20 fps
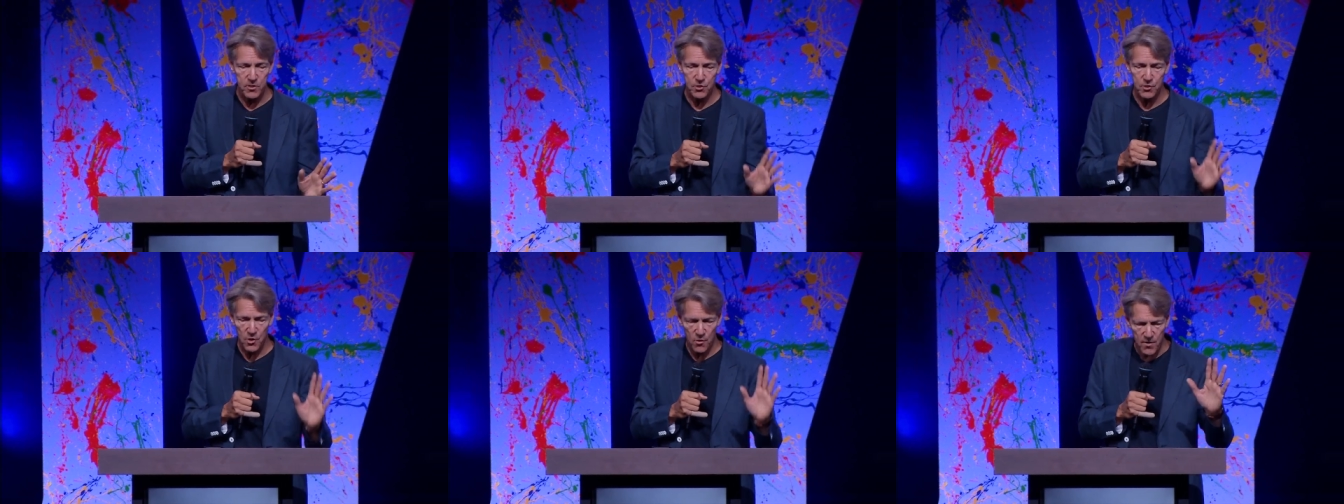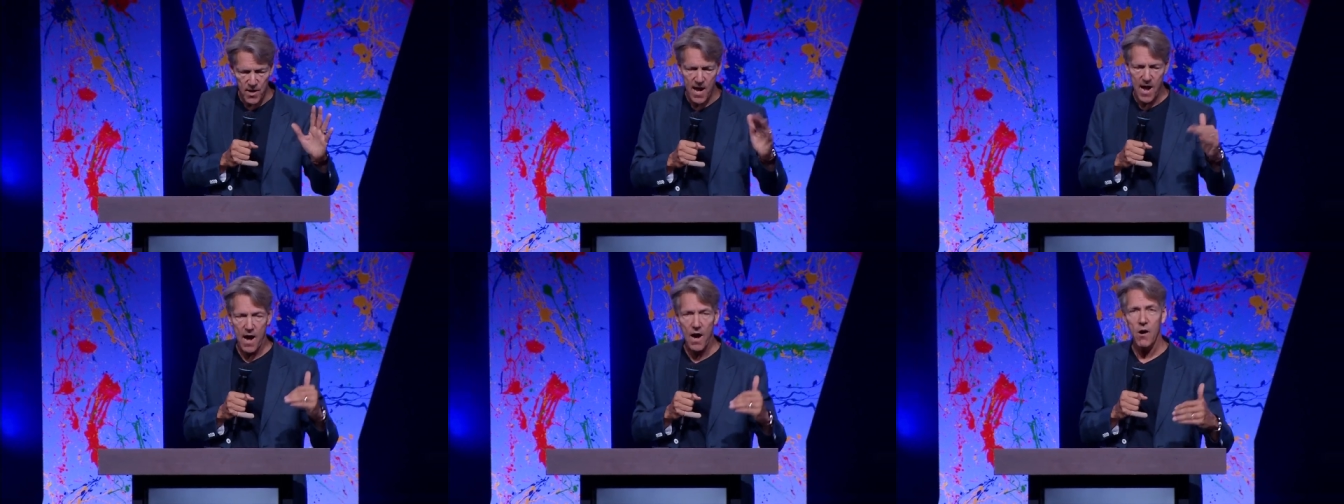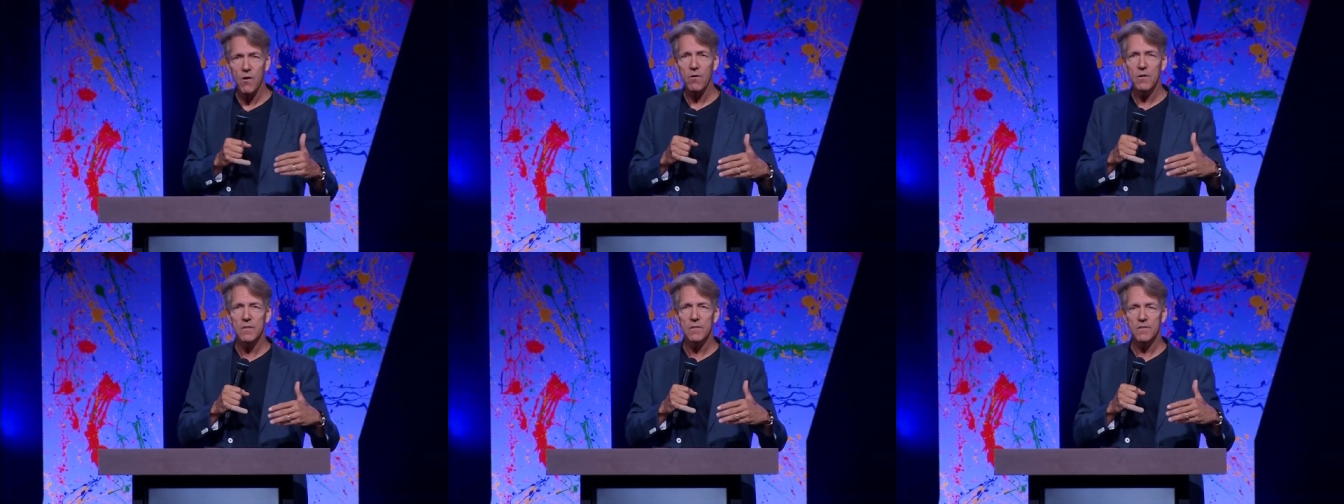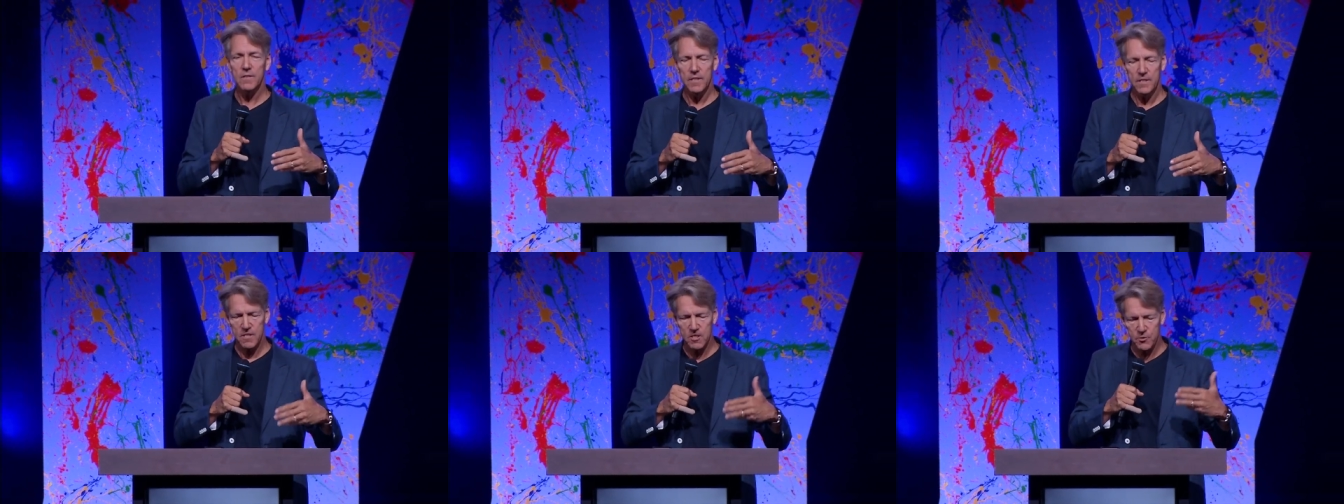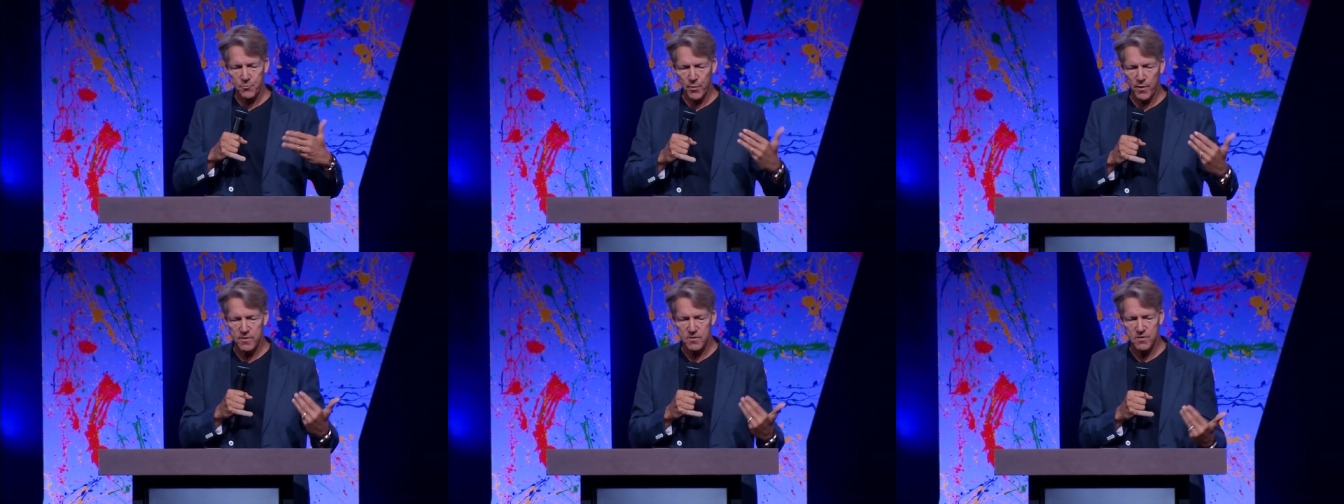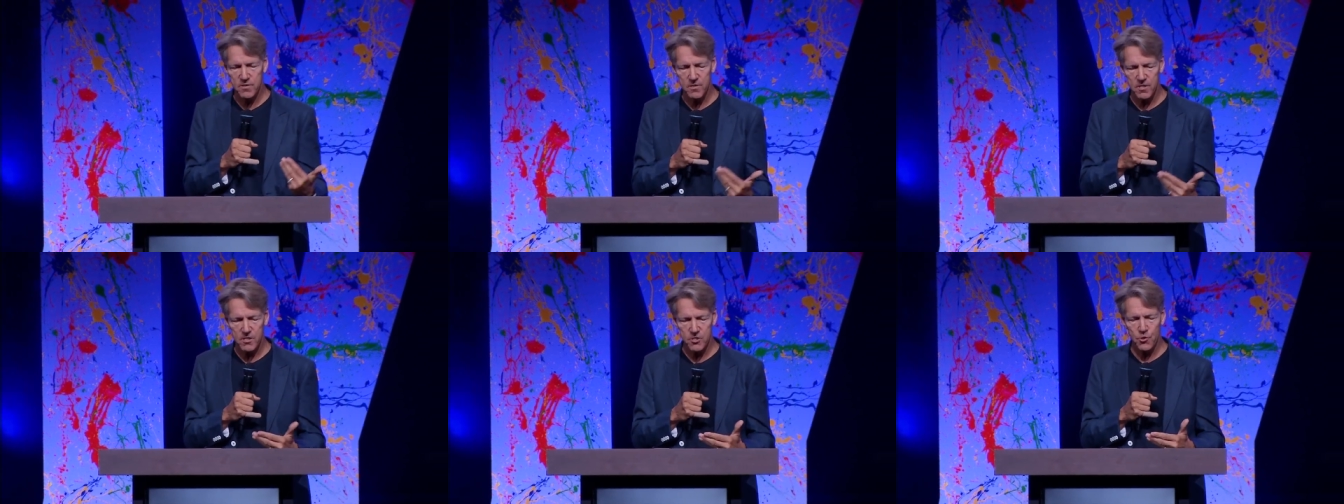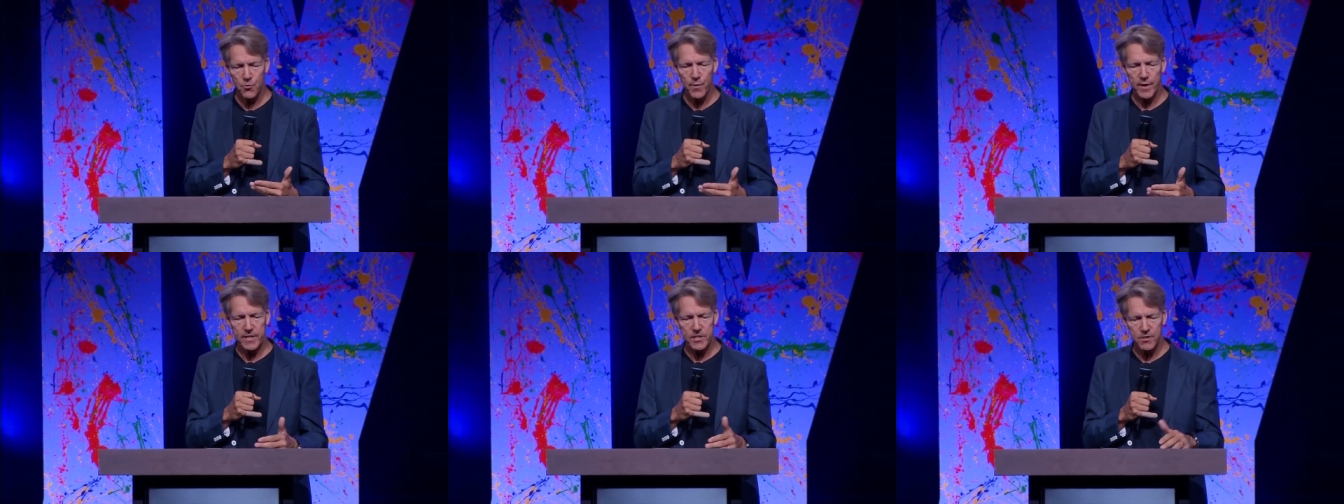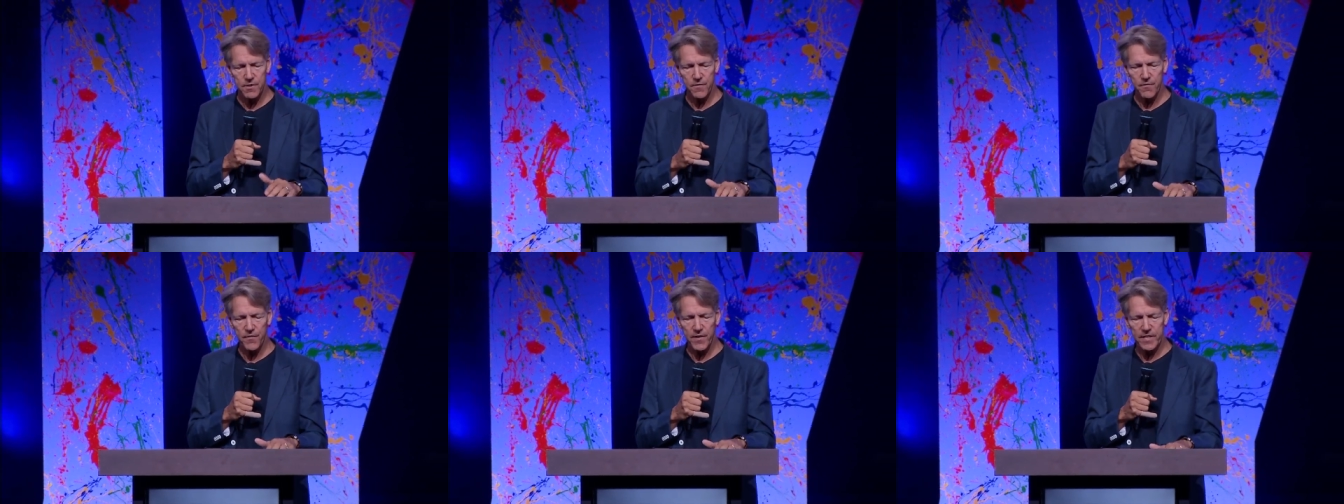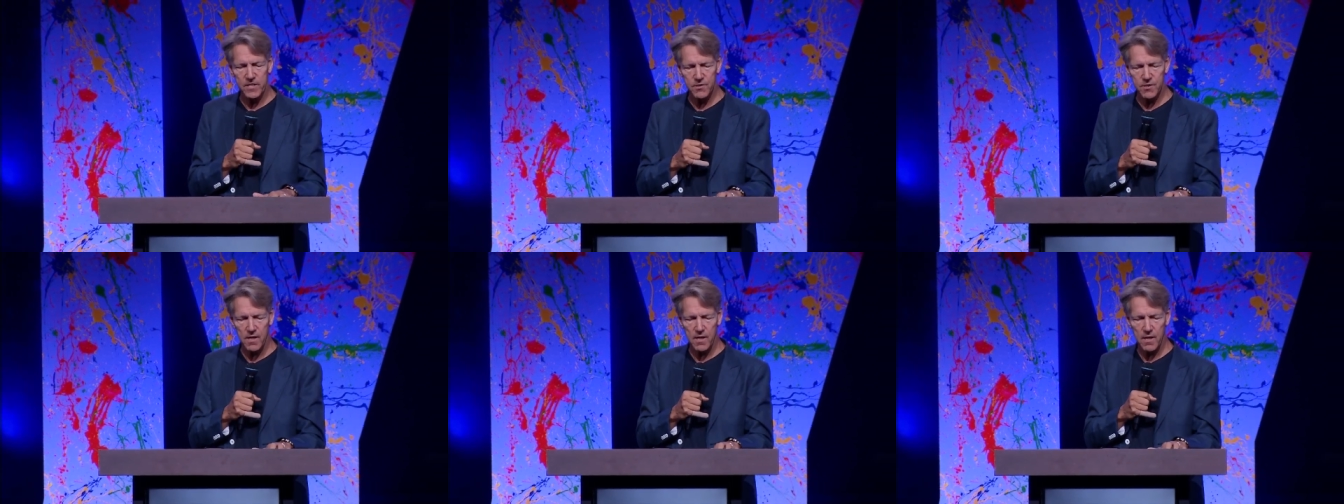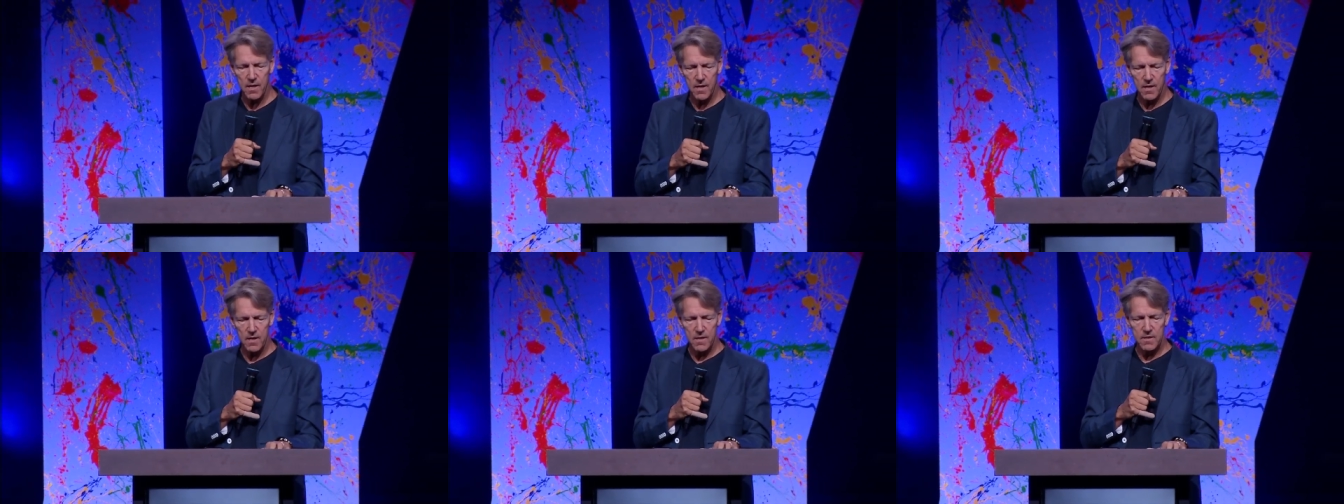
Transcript: So now, in this present situation facing